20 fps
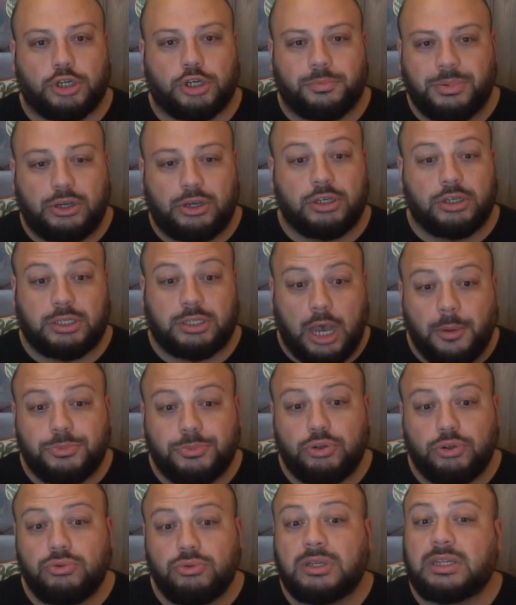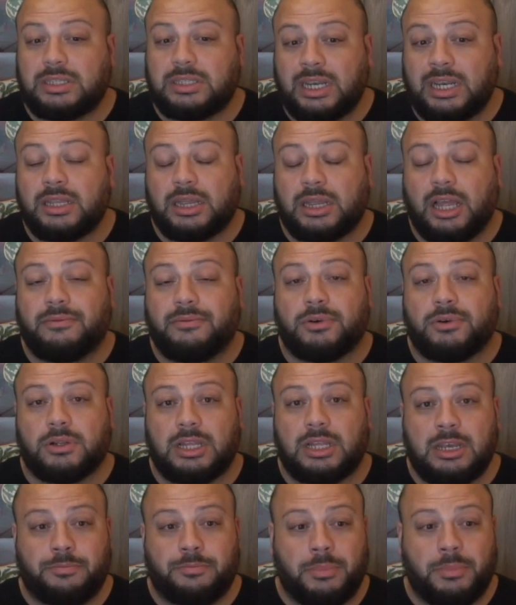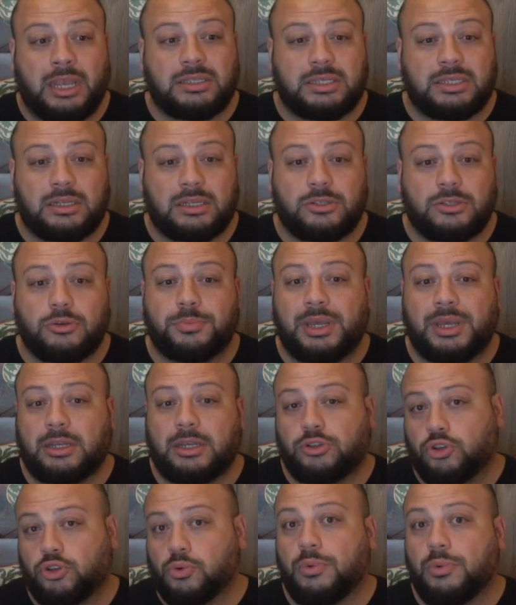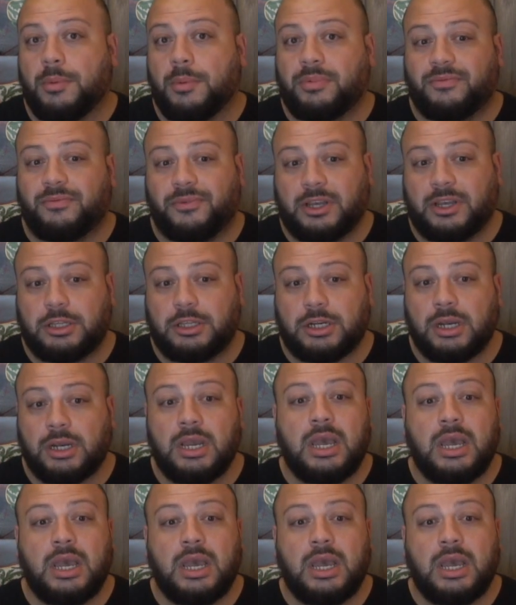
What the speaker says: Because up to the 10th level, it made sense to be a 2-weapon fighter.